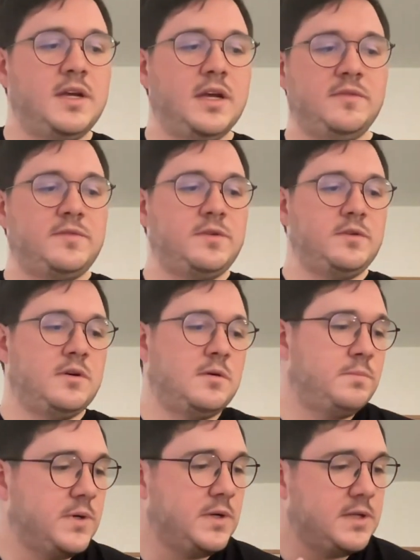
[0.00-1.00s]
if you're
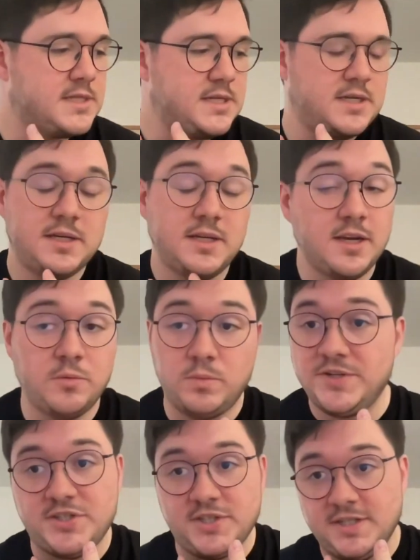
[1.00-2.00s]
building a
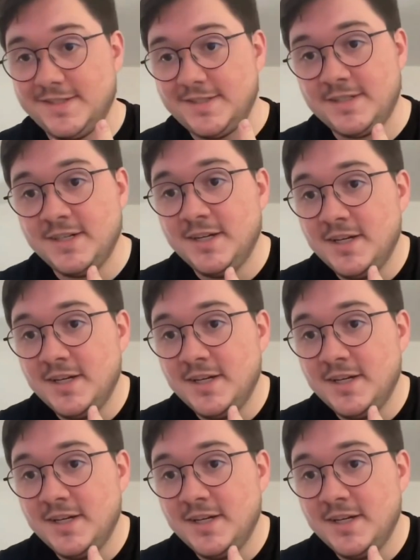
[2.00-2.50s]
widget